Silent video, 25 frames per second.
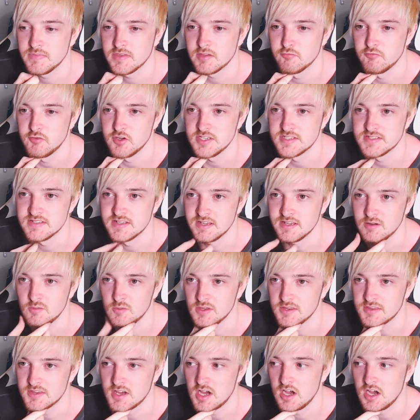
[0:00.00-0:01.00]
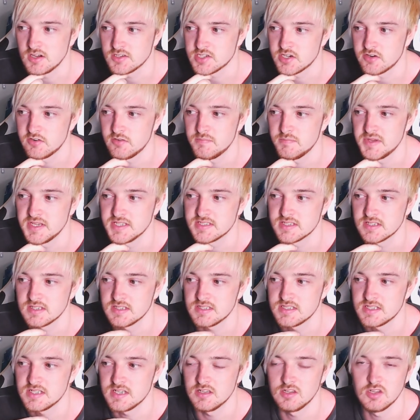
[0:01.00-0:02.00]
reasoning with Archer and basically
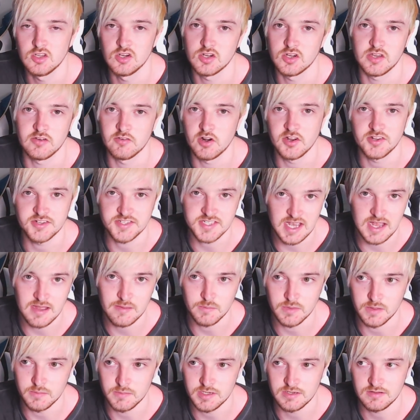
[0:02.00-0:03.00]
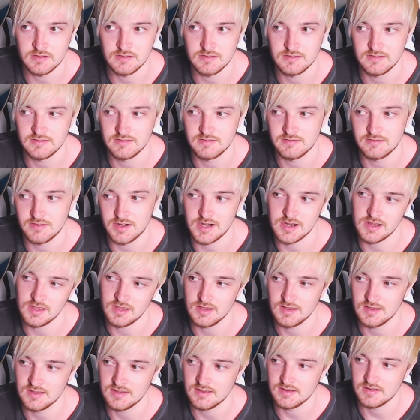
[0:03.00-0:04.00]
say, "Look, you're on a time limit, right?
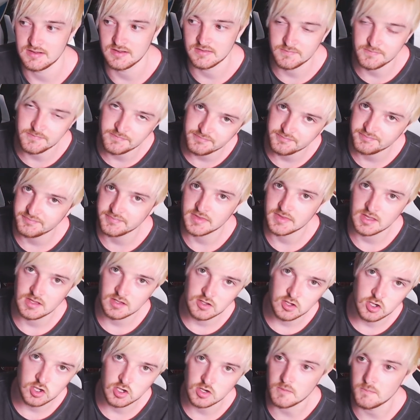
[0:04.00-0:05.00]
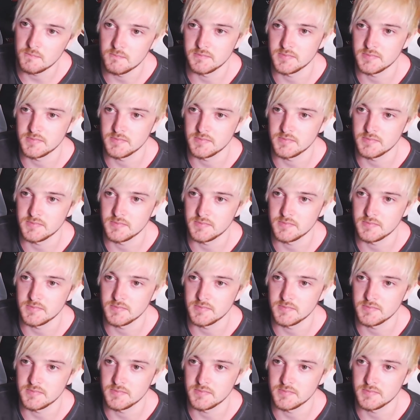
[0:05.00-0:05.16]
Come,